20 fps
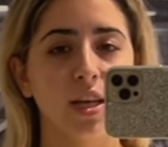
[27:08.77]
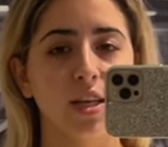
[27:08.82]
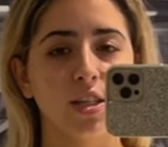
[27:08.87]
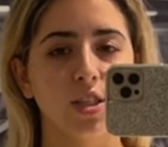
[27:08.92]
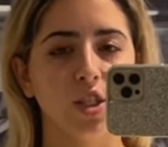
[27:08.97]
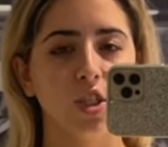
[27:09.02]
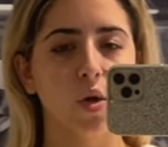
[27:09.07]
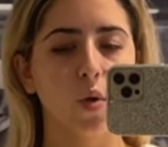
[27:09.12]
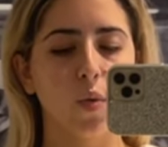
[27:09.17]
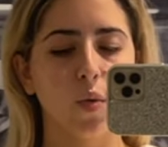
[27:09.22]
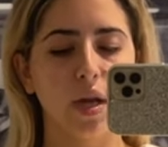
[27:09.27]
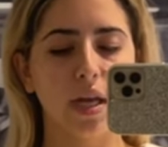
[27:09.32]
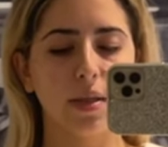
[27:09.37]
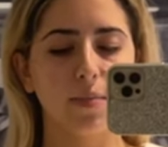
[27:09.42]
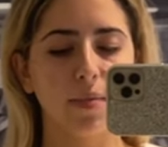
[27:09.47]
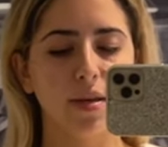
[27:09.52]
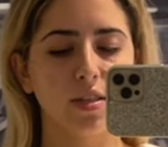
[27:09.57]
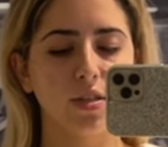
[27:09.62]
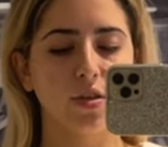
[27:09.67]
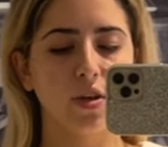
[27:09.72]
So it
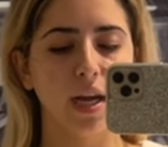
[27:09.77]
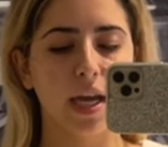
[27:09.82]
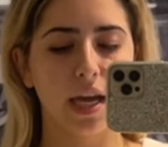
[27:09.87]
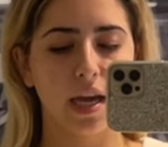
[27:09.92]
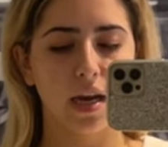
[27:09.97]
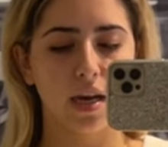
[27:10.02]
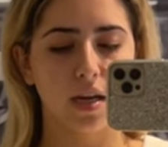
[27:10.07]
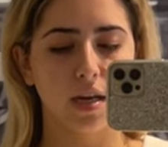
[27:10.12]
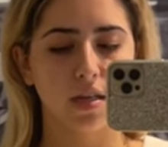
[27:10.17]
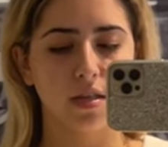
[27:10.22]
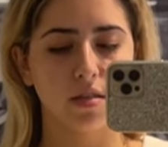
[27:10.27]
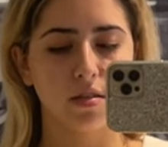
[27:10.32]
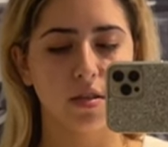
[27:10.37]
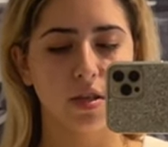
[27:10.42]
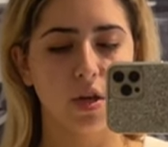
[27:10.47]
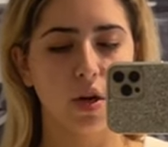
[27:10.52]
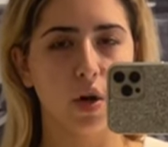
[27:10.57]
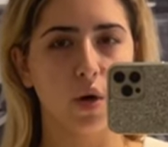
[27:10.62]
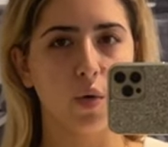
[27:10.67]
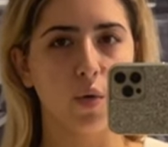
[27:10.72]
makes your hair,
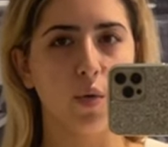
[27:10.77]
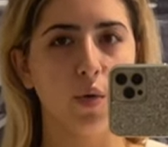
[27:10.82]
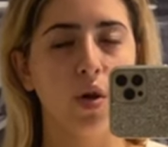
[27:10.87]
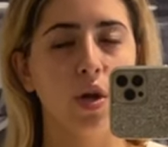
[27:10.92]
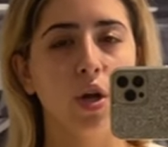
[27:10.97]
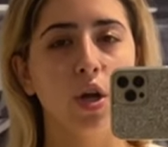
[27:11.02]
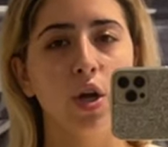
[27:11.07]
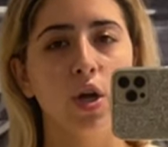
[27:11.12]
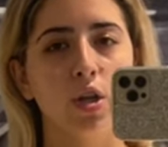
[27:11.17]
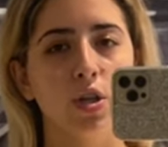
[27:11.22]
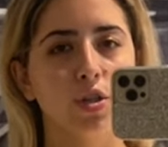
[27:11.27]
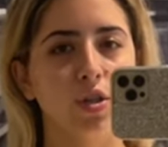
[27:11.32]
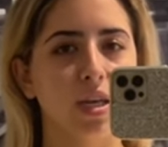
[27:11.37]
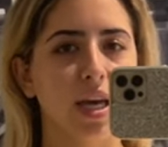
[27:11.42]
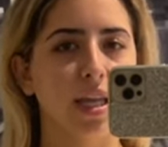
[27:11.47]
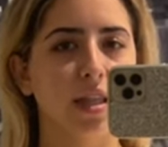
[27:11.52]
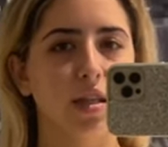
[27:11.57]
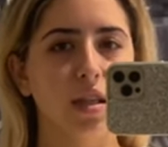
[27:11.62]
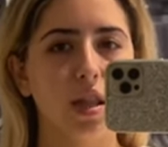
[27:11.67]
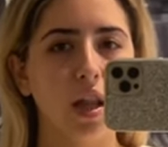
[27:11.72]
you know, to
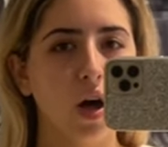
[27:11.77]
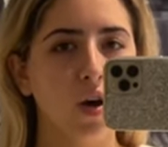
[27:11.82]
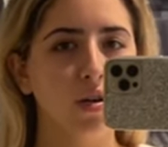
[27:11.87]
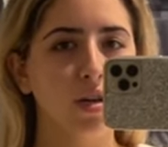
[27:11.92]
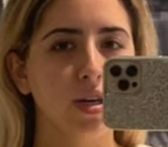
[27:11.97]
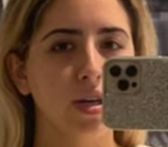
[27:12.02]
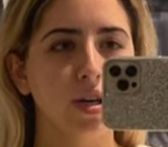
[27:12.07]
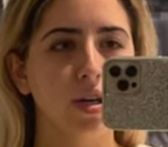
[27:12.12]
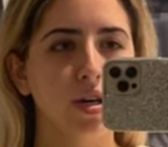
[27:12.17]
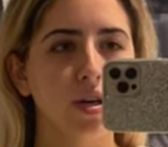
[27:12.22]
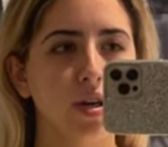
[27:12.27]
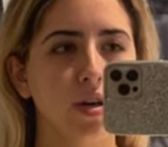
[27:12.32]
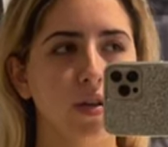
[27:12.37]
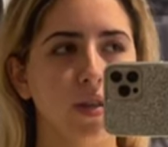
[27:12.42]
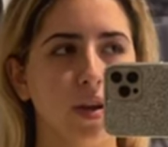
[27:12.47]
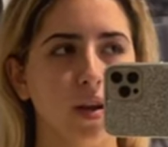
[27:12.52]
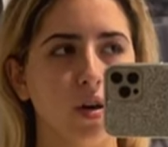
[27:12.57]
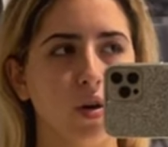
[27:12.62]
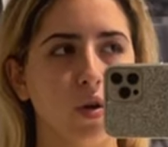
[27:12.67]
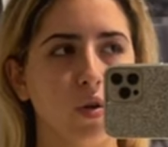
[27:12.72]
get longer,
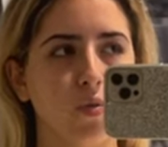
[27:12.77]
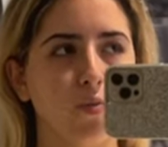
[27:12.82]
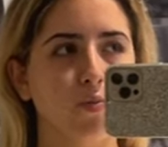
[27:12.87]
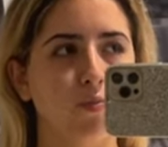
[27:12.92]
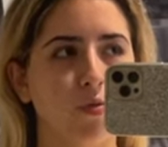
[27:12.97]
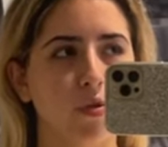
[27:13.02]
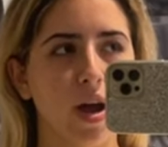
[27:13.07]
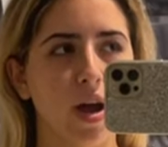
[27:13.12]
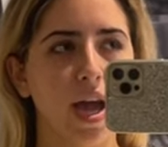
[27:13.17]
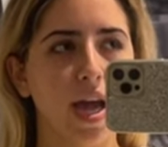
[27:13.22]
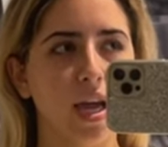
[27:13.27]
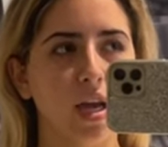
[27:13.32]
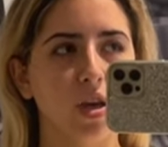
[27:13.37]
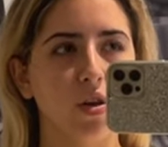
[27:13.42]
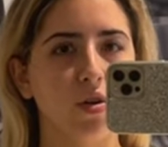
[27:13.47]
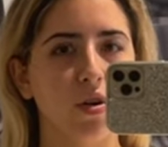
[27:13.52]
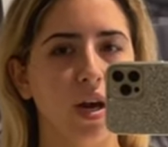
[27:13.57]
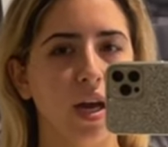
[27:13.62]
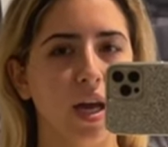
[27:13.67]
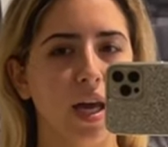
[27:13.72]
they're not break
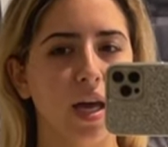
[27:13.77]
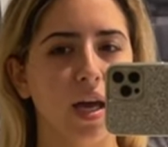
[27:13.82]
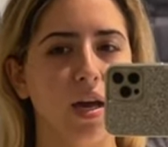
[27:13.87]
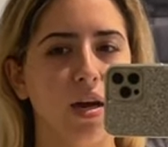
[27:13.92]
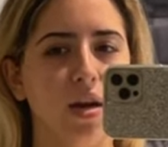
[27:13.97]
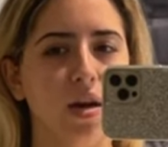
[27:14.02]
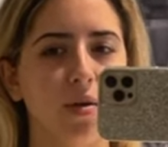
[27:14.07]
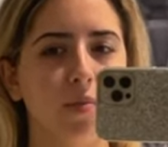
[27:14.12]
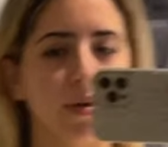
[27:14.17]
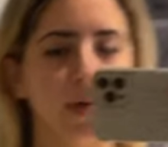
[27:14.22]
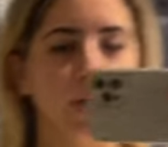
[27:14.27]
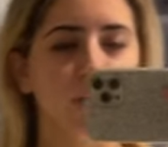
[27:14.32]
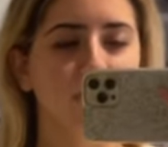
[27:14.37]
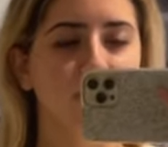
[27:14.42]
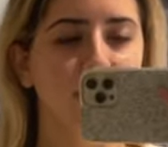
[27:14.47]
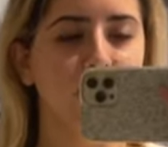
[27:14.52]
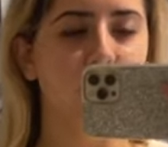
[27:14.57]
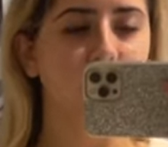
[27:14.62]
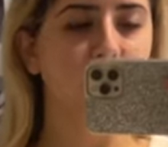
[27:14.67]
your hair because they are